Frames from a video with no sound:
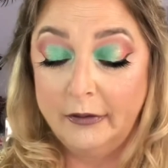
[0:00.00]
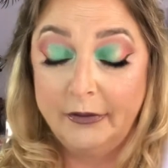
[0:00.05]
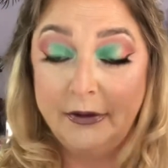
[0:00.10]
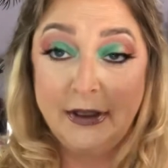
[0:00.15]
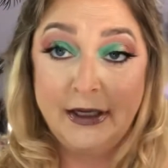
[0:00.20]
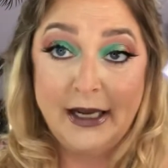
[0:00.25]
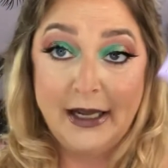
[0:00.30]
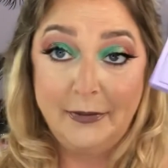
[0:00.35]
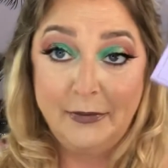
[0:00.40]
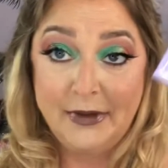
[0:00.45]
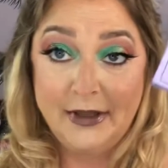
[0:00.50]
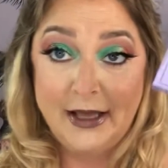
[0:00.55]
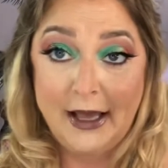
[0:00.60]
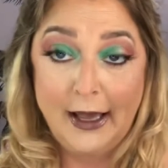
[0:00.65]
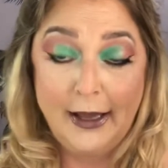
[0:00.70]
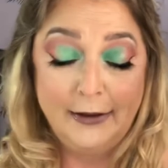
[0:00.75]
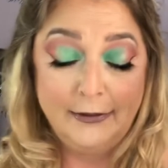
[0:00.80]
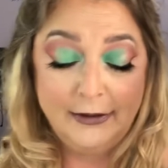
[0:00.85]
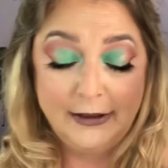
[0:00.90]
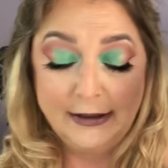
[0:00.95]
The name of
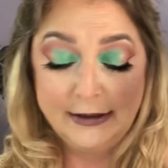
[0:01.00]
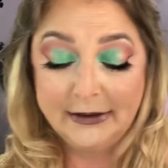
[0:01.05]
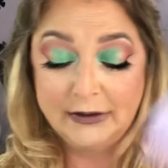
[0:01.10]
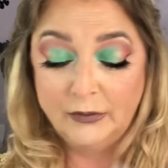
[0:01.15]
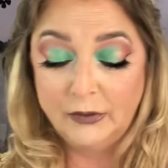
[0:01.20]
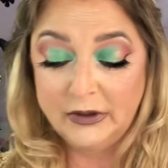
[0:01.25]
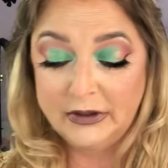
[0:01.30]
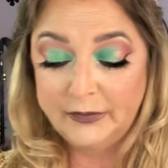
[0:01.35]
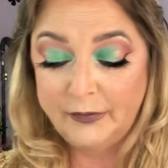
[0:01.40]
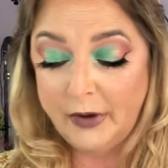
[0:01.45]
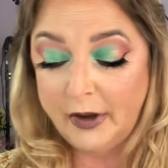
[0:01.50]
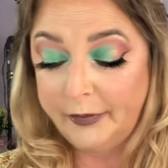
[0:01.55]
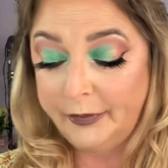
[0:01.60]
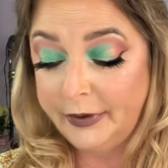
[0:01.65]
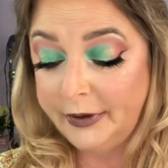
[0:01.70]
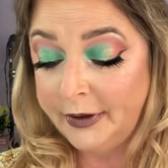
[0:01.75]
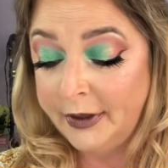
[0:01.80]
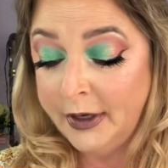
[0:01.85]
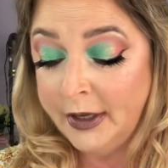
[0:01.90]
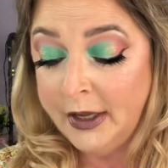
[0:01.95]
that is What's
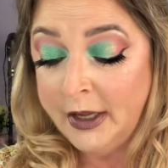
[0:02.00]
Poppin'.